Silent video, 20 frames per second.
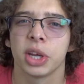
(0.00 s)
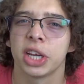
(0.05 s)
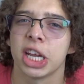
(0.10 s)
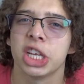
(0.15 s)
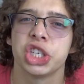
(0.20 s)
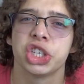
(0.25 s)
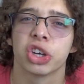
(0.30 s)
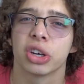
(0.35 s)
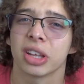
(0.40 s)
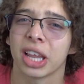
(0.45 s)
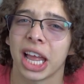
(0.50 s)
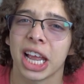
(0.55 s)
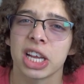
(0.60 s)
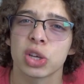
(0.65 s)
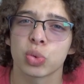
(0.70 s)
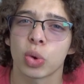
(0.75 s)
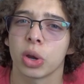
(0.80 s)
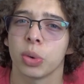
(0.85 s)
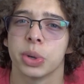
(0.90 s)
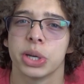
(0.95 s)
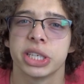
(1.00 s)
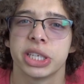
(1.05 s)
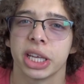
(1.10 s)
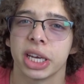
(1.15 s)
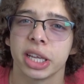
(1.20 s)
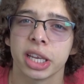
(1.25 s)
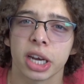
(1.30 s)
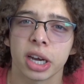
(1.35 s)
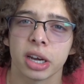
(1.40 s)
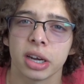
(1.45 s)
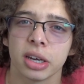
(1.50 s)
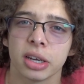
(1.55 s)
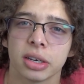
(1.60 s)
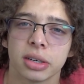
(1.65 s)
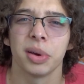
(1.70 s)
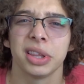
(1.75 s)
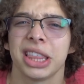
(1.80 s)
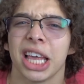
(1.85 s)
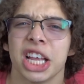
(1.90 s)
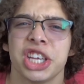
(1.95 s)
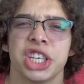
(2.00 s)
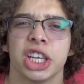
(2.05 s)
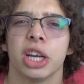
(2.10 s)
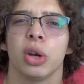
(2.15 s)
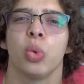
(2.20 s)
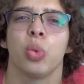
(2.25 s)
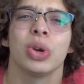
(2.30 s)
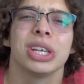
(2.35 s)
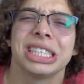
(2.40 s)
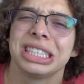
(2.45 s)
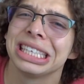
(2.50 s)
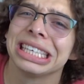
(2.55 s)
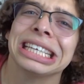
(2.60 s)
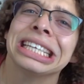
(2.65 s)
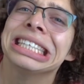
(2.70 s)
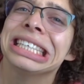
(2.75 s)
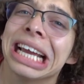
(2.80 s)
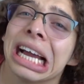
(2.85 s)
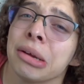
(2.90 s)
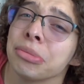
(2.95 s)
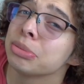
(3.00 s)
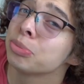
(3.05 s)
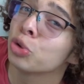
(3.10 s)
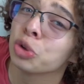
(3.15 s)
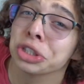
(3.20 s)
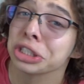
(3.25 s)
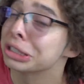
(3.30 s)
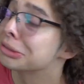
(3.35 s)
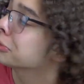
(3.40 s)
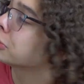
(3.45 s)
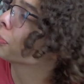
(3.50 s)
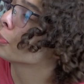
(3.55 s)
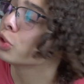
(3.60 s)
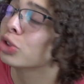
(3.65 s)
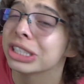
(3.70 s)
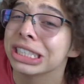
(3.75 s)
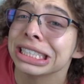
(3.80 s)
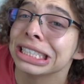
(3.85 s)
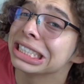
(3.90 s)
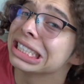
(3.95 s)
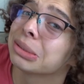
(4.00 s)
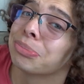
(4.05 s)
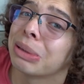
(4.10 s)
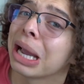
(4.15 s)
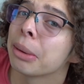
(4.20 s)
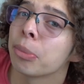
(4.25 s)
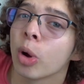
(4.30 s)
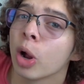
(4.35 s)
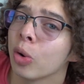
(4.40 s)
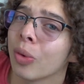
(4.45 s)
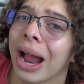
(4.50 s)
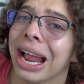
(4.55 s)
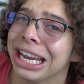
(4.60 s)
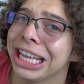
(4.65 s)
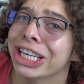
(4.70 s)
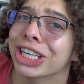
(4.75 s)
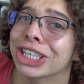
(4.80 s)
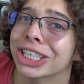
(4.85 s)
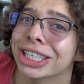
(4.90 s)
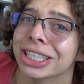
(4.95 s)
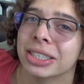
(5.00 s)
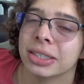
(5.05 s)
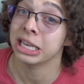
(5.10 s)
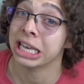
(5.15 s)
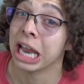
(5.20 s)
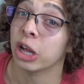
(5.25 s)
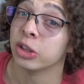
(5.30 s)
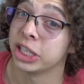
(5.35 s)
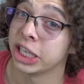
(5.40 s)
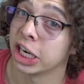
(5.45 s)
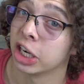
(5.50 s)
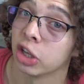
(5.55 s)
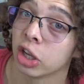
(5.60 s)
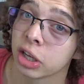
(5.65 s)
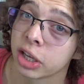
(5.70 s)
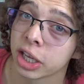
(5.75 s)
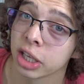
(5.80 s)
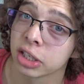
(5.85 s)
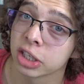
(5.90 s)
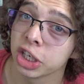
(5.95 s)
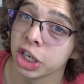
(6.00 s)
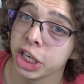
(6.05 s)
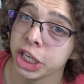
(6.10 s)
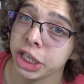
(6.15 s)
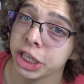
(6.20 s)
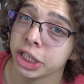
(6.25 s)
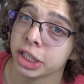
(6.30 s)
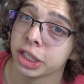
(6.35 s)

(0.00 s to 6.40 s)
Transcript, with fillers: against your legs while you were sitting there. But that chair was 10 times more comfortable than this bad boy right here. Now, did it look as good?